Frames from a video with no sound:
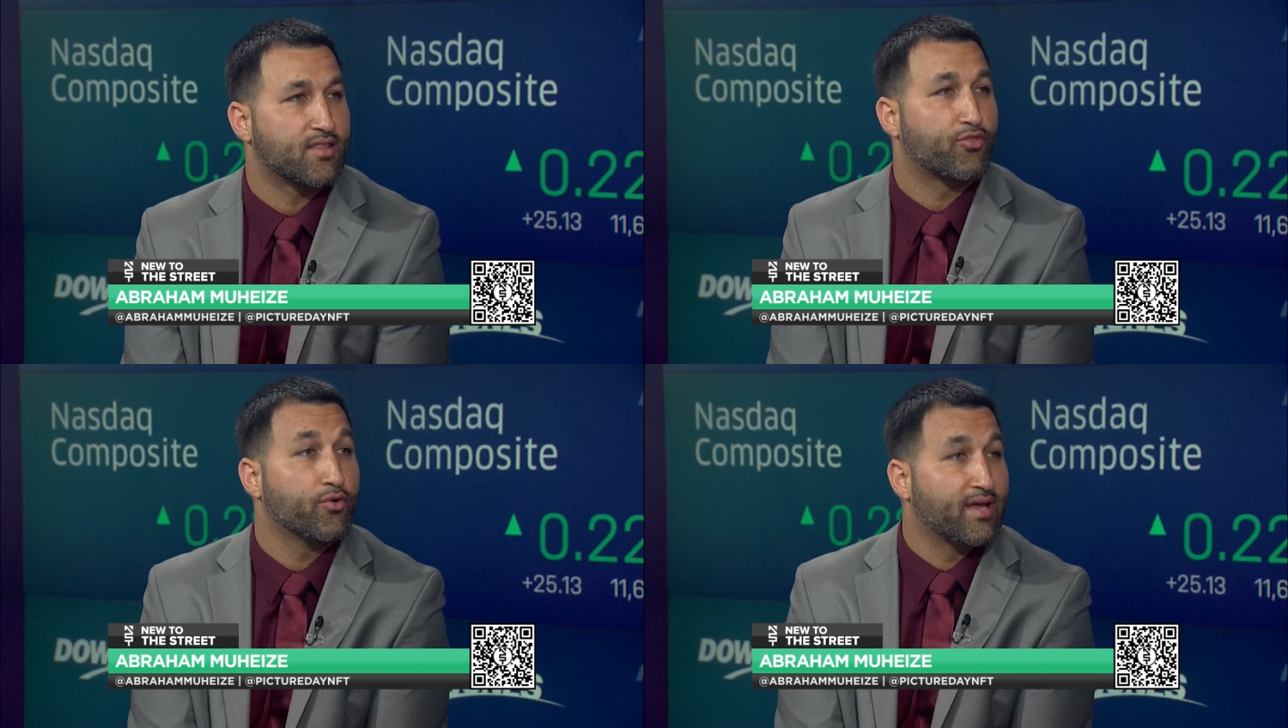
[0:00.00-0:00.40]

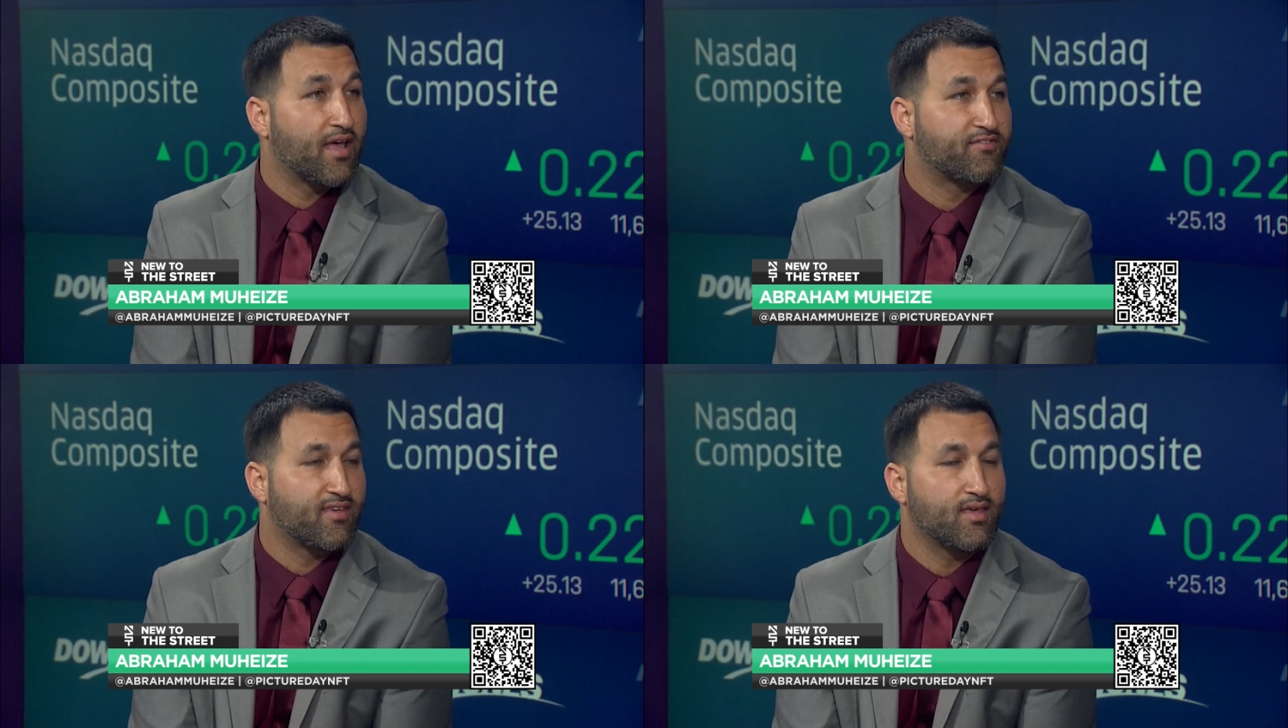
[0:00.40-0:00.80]
And through
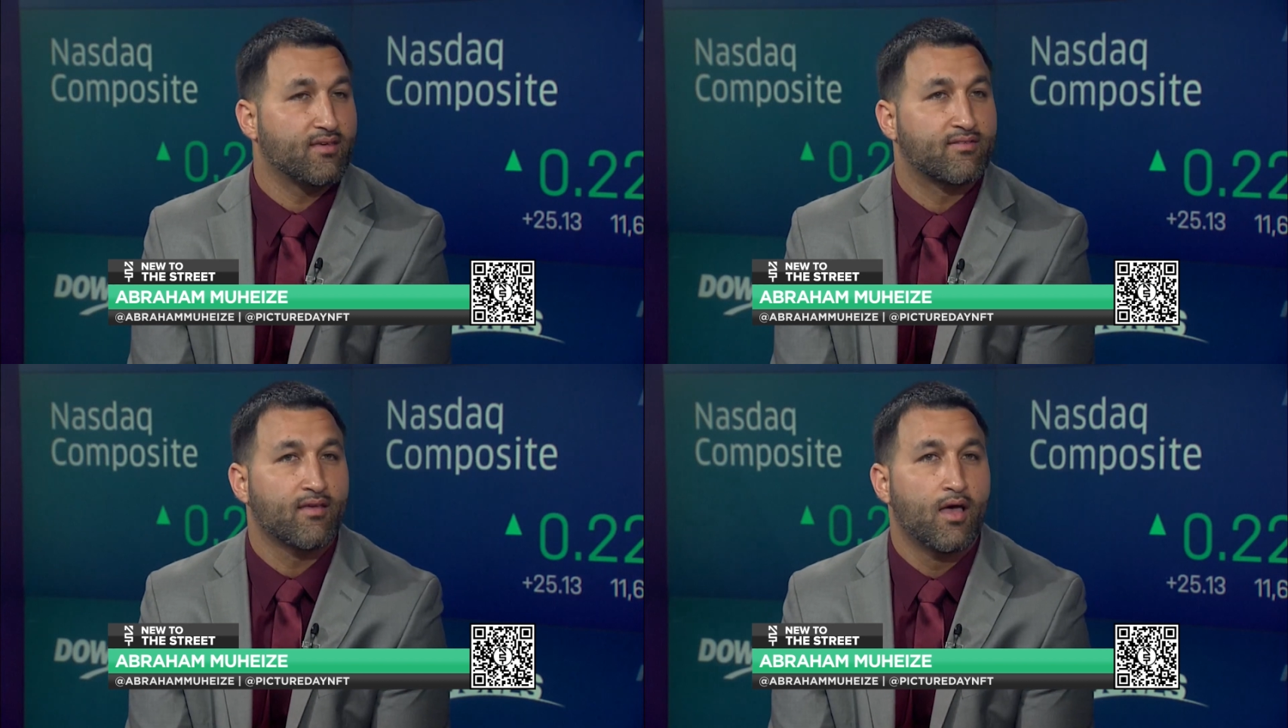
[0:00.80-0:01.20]

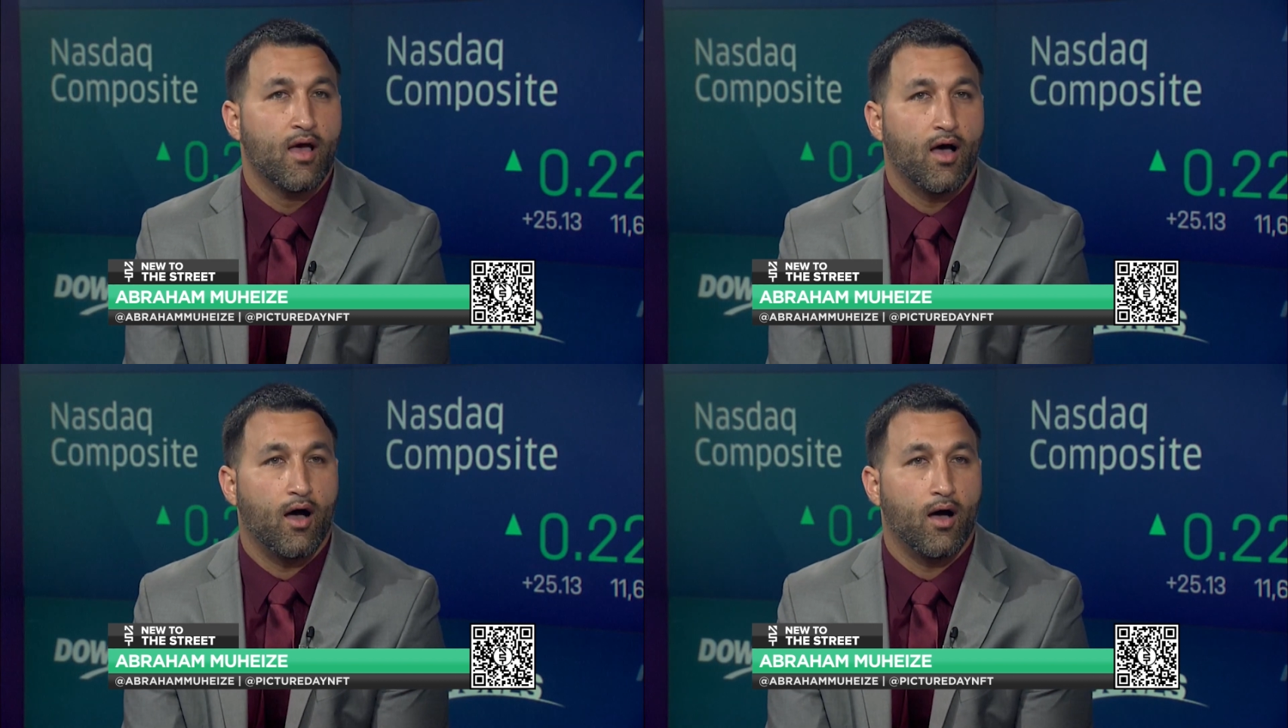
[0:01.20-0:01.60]
NFTs,
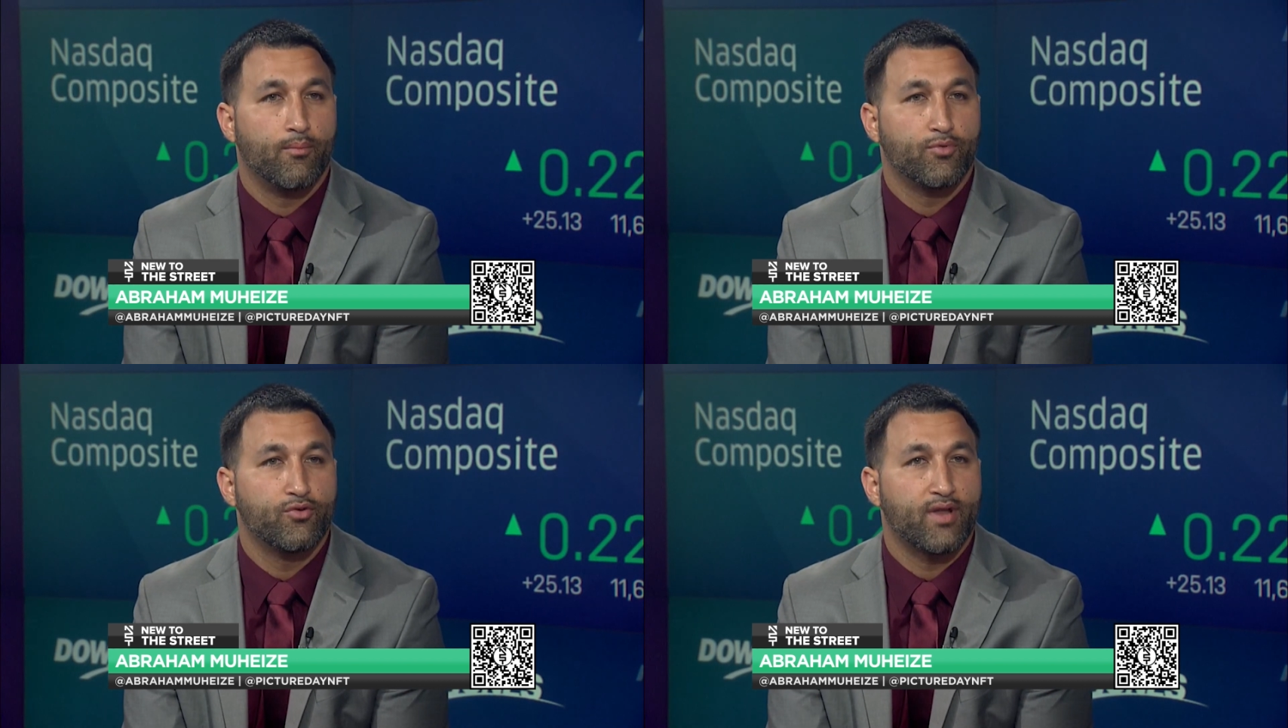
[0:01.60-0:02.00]

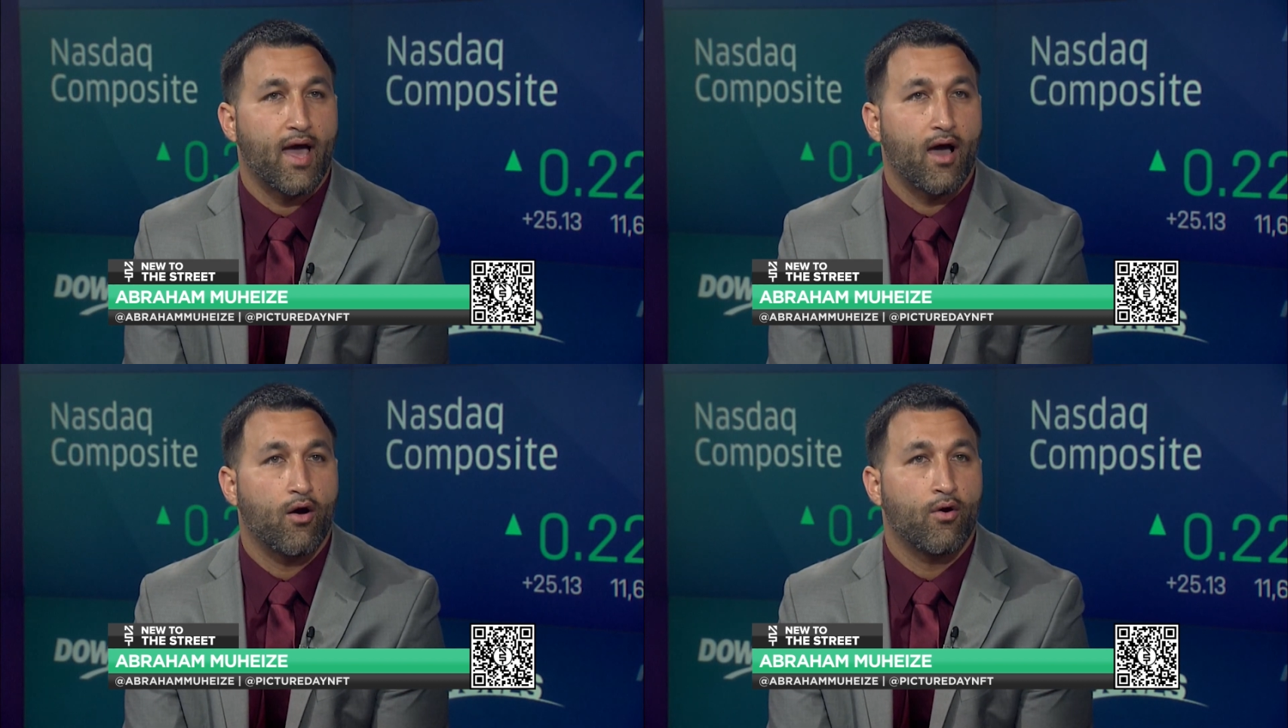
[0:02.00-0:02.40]
you
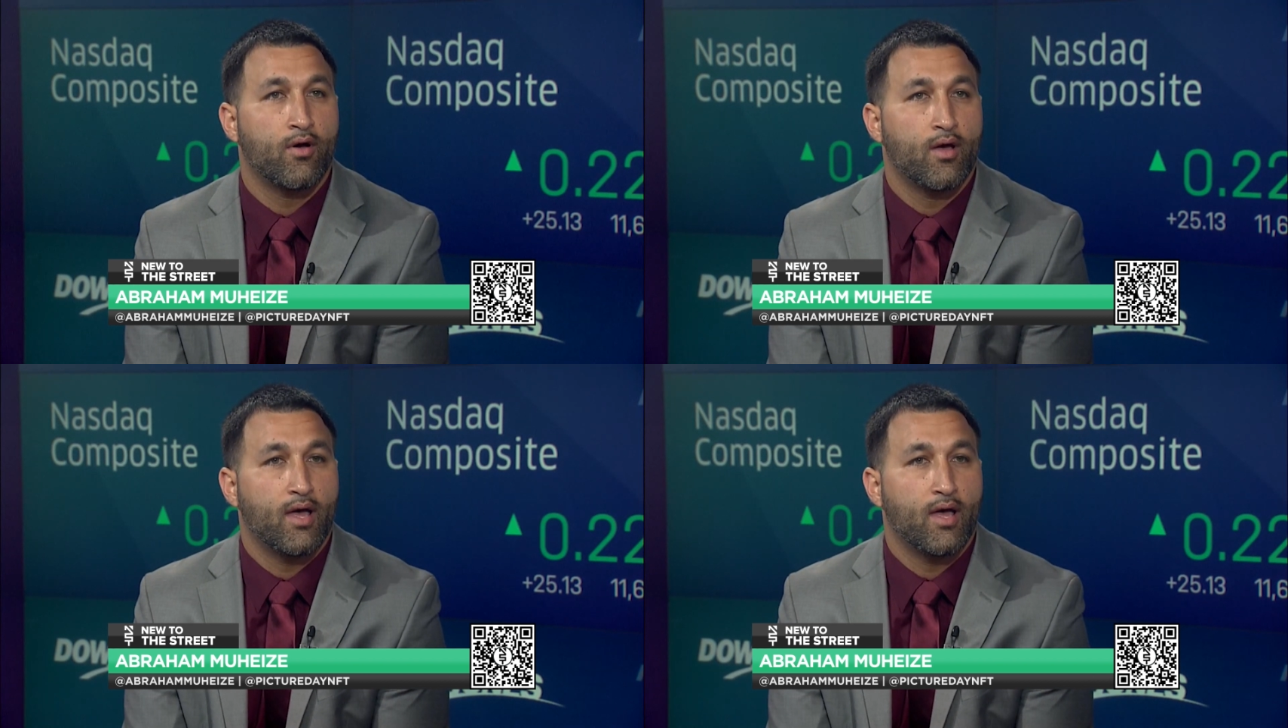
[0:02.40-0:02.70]
now,